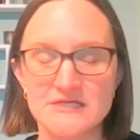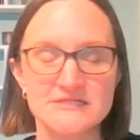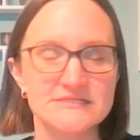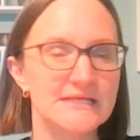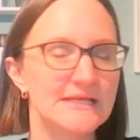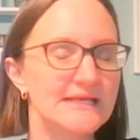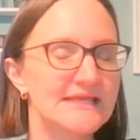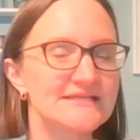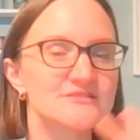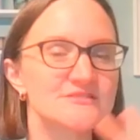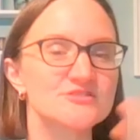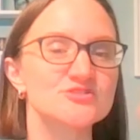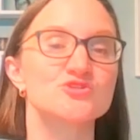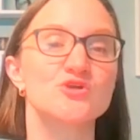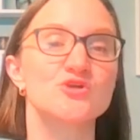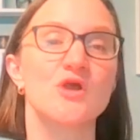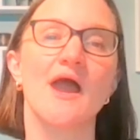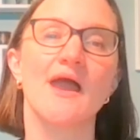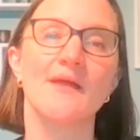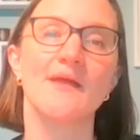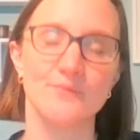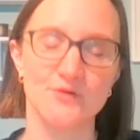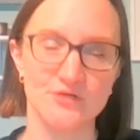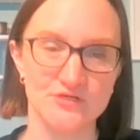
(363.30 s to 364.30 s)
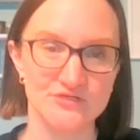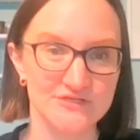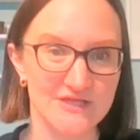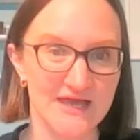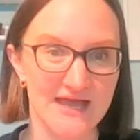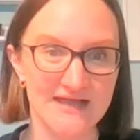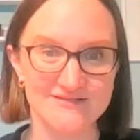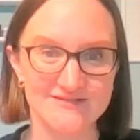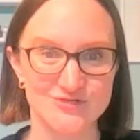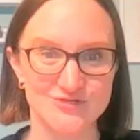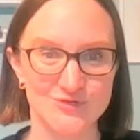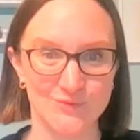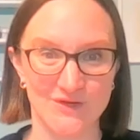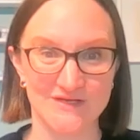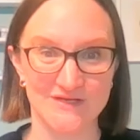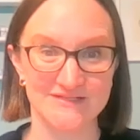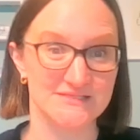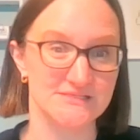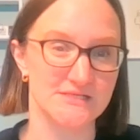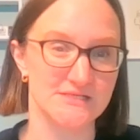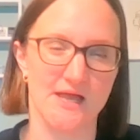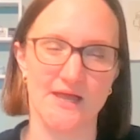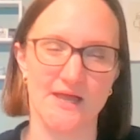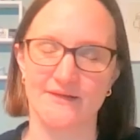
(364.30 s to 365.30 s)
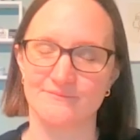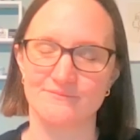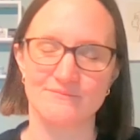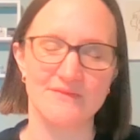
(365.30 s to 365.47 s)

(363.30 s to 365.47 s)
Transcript: So let's try and put that to one side.